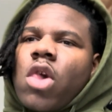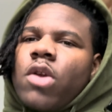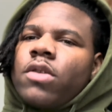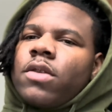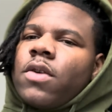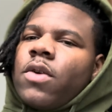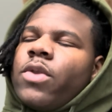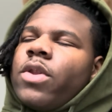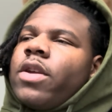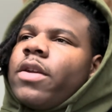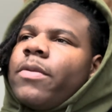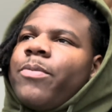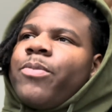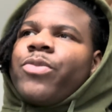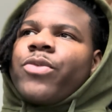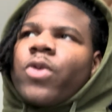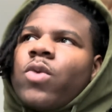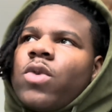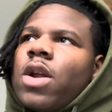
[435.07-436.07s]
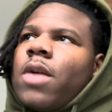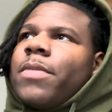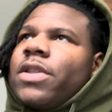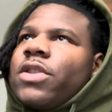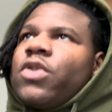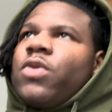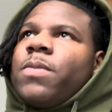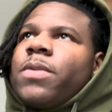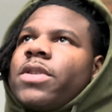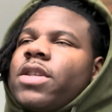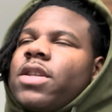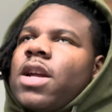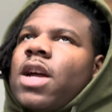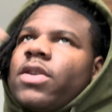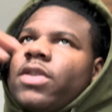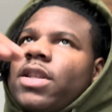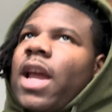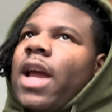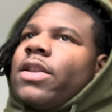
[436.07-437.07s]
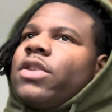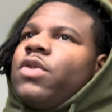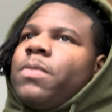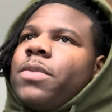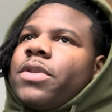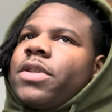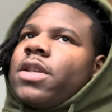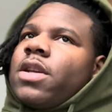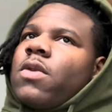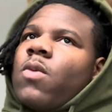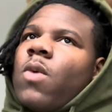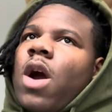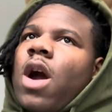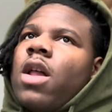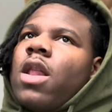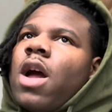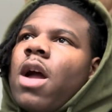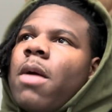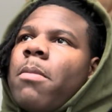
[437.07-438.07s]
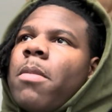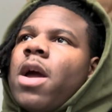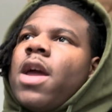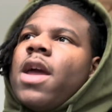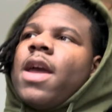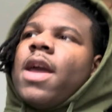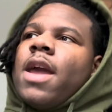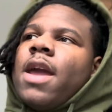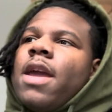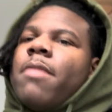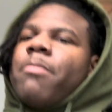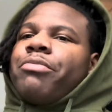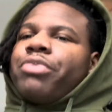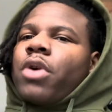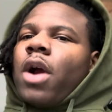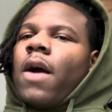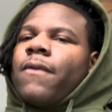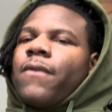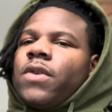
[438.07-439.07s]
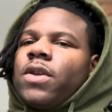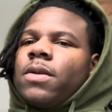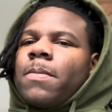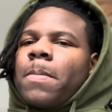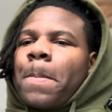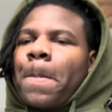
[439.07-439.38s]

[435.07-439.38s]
So then when I'm at 2%, I'll stay at 2% while I'm in profit.